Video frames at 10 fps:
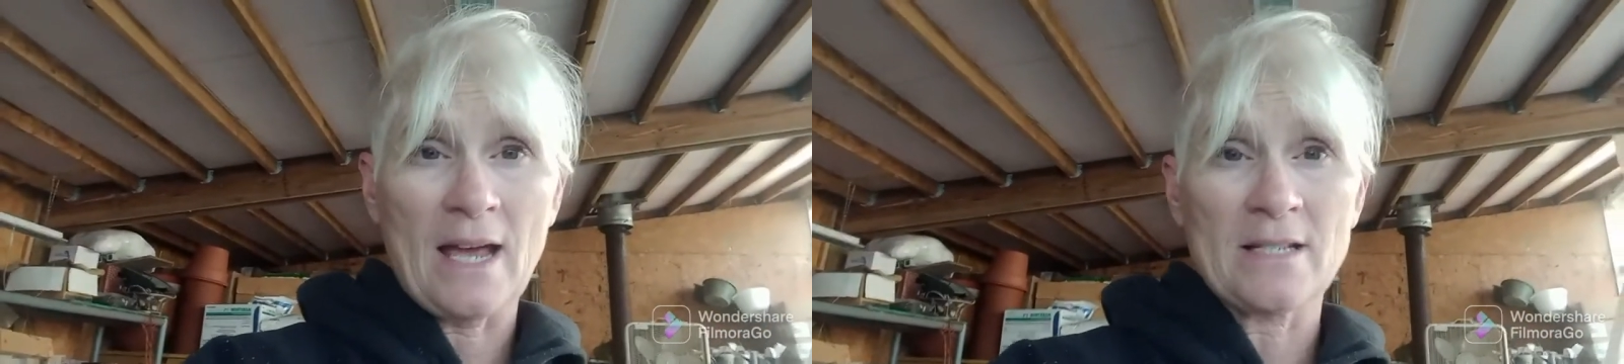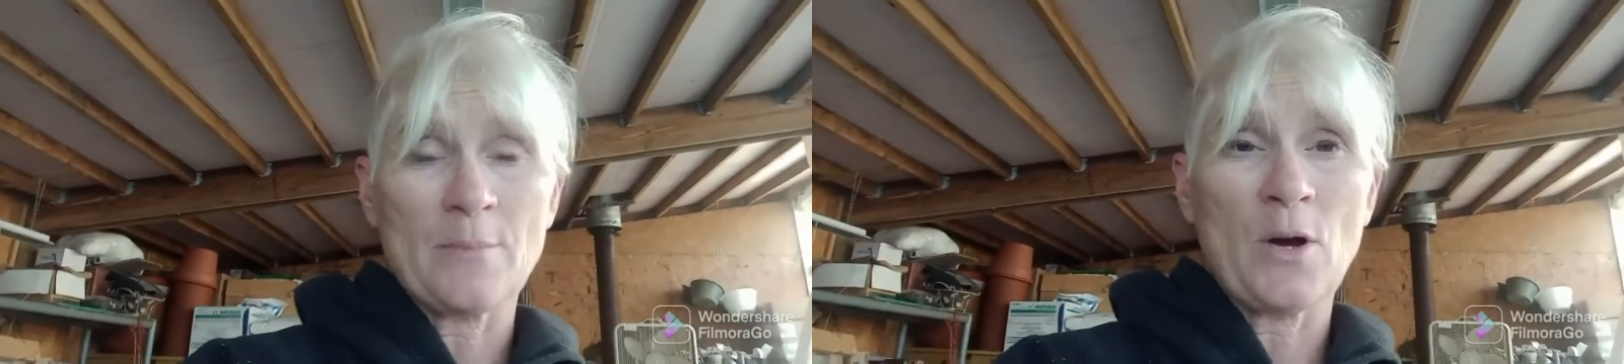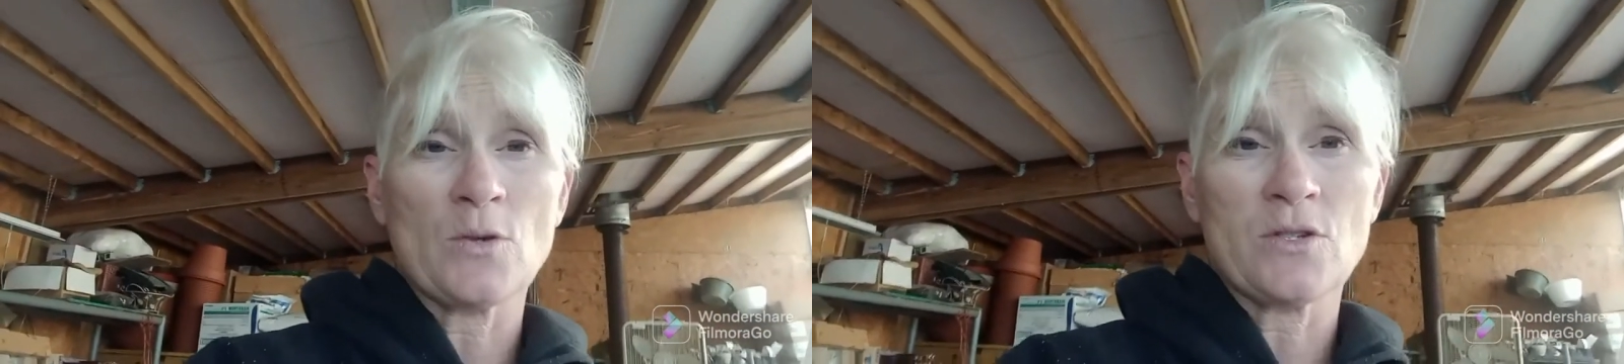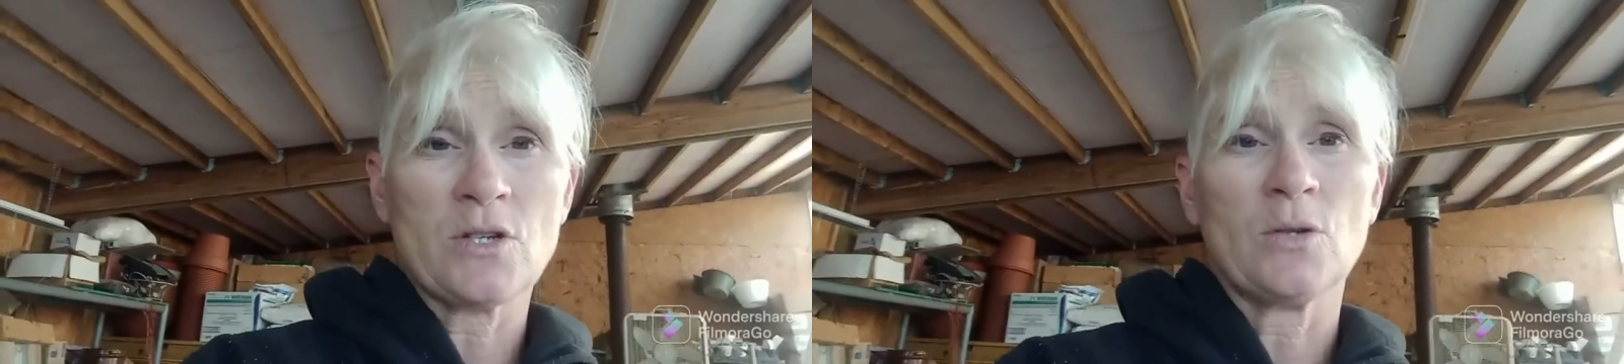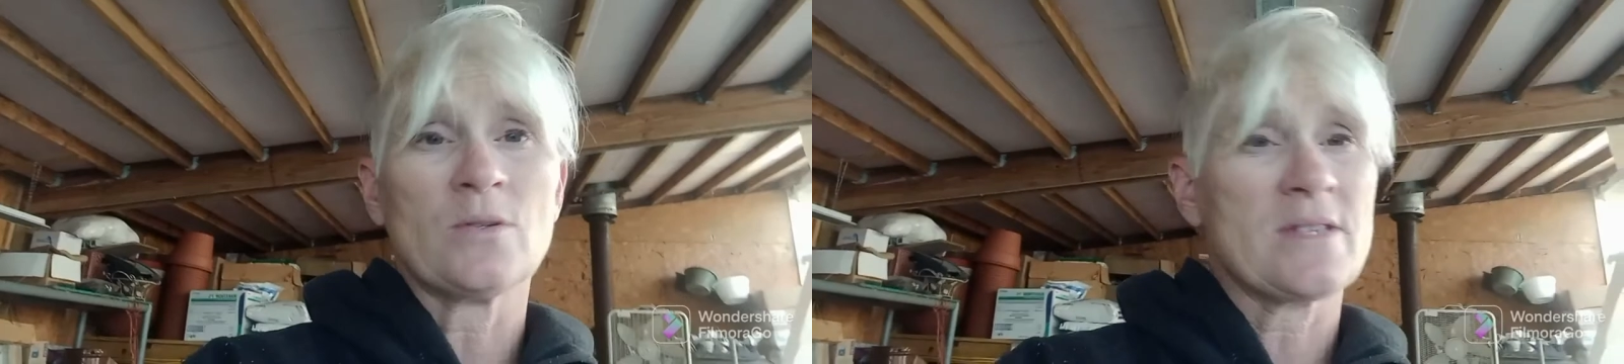as opposed
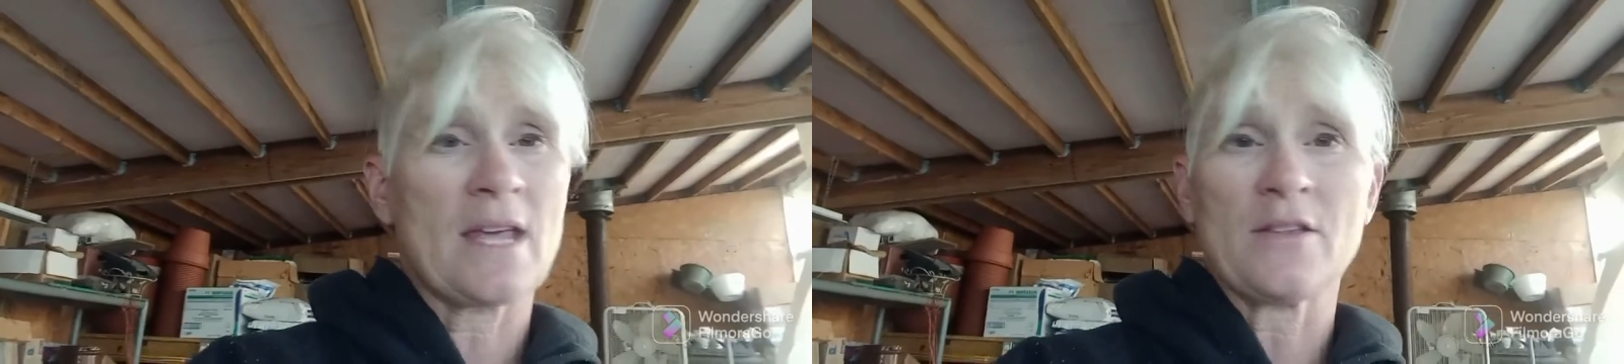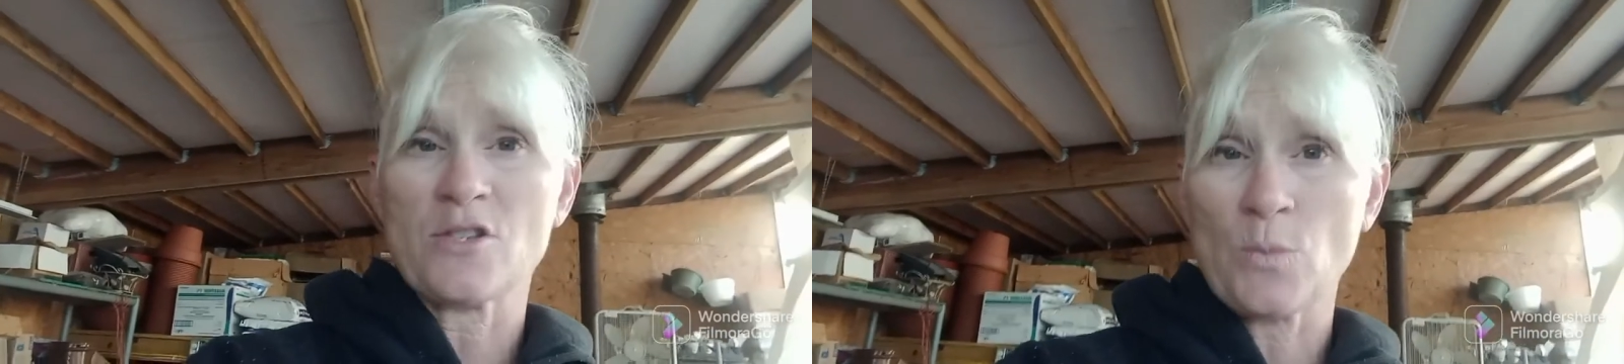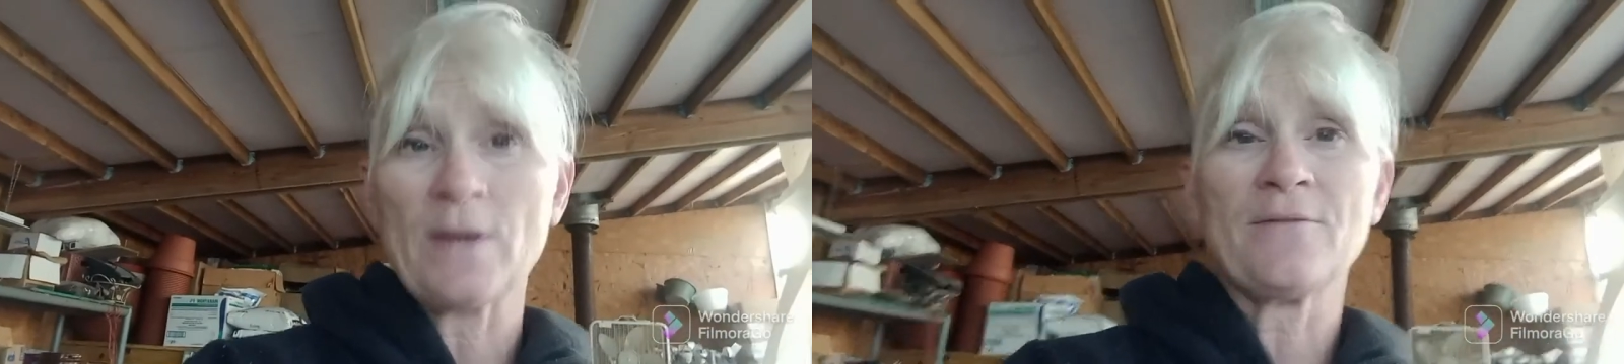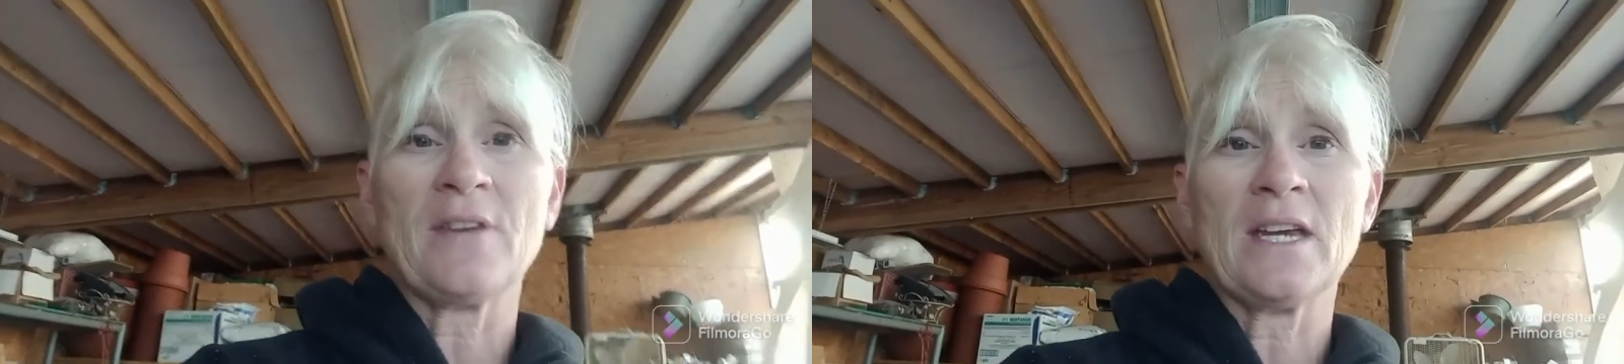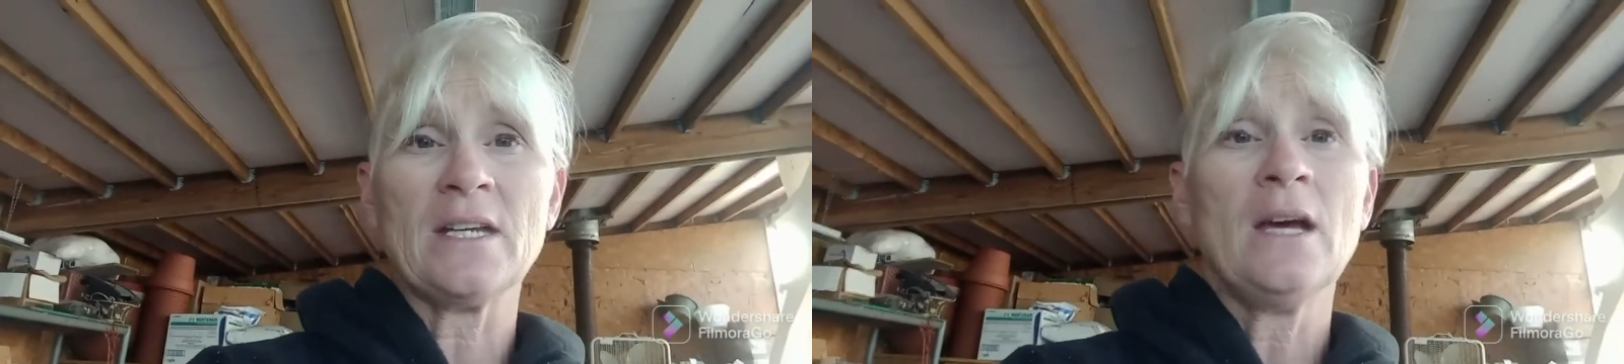to, say, the sweet
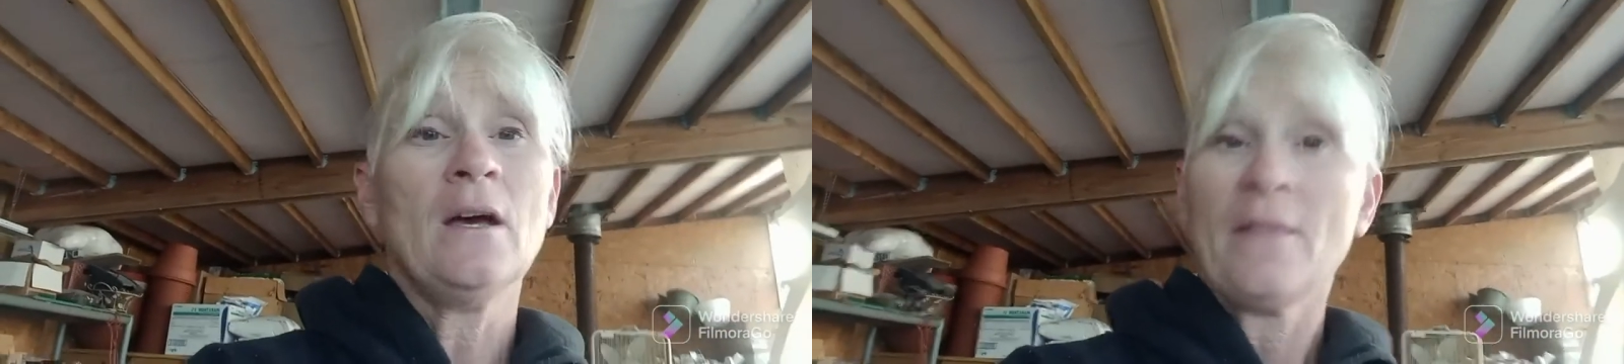feed.